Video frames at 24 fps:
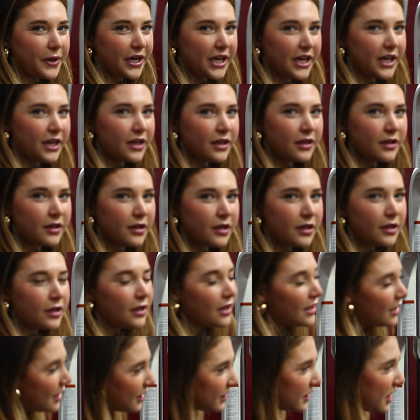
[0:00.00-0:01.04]
B.
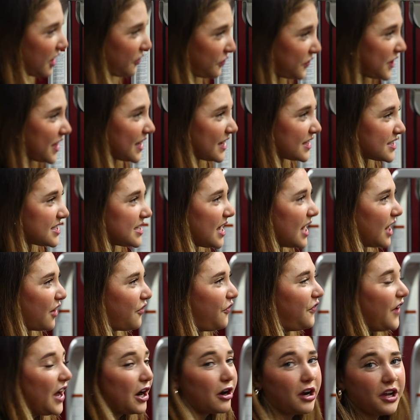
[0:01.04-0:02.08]
Lifting is
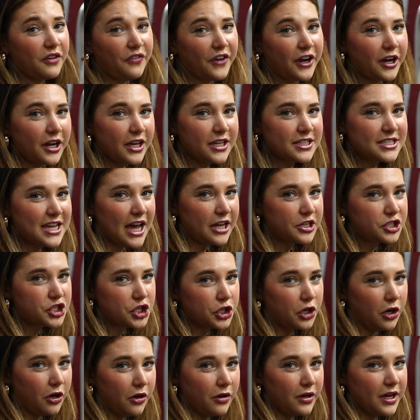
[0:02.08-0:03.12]
like very
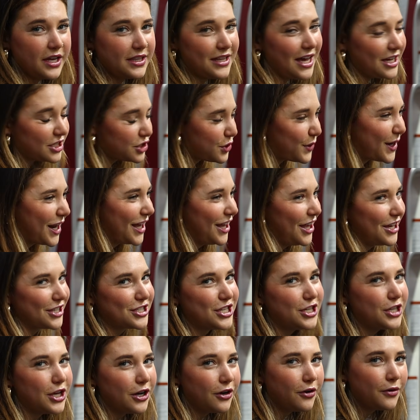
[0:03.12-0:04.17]
intentional, and that's what I like
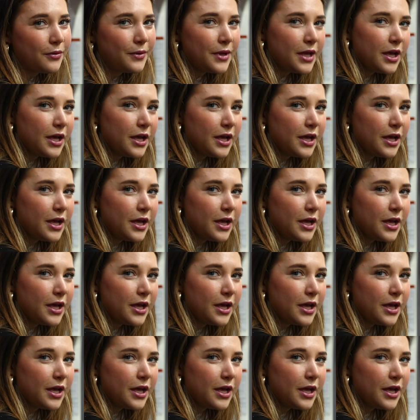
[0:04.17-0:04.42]
to do.